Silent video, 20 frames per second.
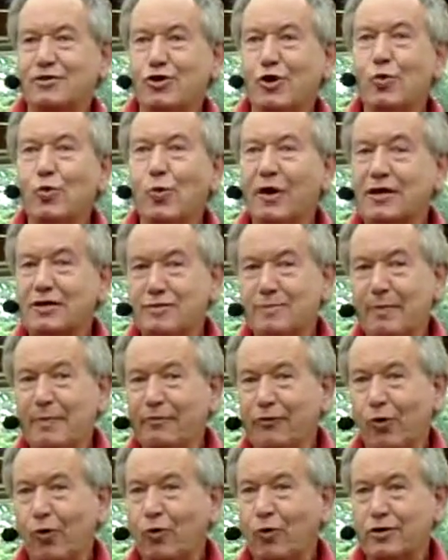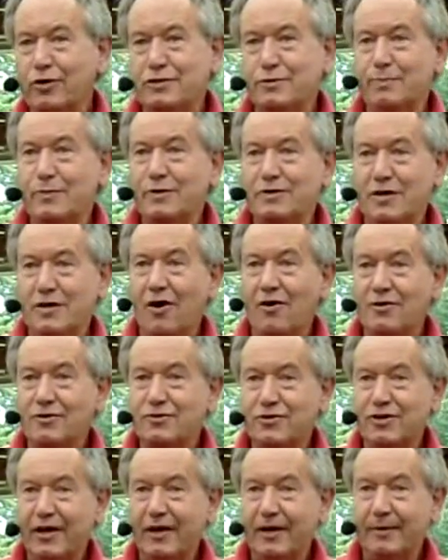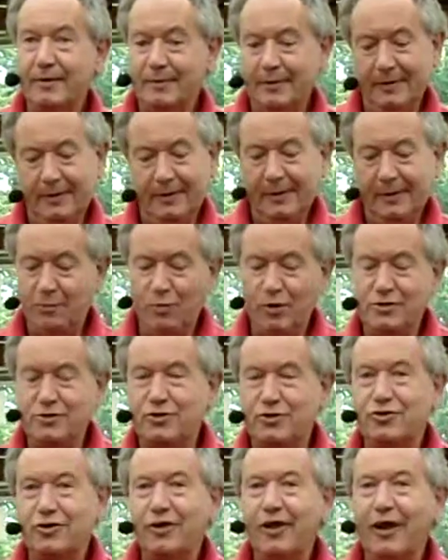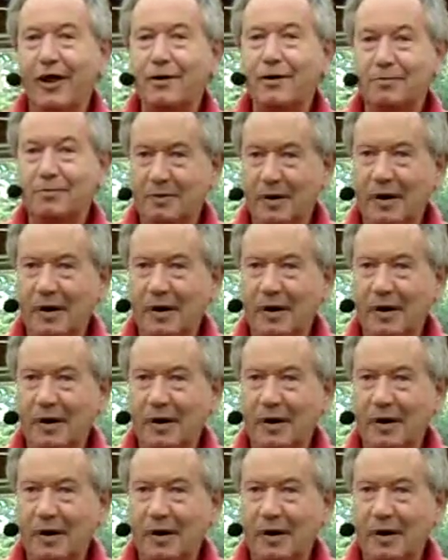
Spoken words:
2 weeks before Christmas last year, which, you know,